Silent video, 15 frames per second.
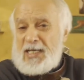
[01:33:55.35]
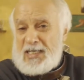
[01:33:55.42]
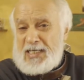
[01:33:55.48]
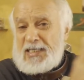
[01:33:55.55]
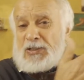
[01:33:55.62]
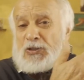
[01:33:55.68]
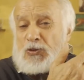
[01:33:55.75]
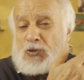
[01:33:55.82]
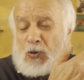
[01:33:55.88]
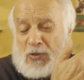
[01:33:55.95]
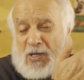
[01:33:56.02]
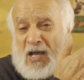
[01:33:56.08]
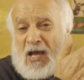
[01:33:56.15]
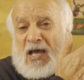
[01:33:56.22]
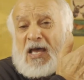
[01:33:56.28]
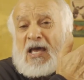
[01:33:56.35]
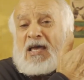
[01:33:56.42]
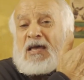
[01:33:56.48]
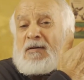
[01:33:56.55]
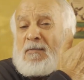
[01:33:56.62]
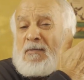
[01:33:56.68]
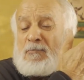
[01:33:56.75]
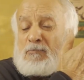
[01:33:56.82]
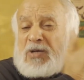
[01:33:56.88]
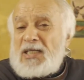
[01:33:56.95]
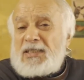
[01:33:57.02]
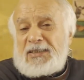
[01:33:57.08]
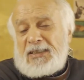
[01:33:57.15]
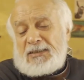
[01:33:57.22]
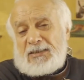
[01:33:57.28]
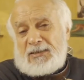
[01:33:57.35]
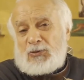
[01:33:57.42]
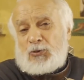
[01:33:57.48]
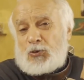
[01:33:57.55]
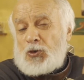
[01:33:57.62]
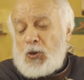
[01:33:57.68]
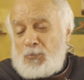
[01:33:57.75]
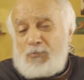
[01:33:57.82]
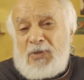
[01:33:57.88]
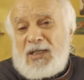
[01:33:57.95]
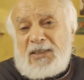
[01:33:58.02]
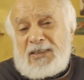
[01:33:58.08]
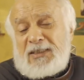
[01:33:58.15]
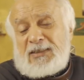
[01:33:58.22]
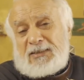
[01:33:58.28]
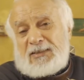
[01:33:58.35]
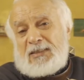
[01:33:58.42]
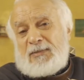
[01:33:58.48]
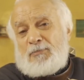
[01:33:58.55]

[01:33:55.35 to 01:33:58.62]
in your building, to your building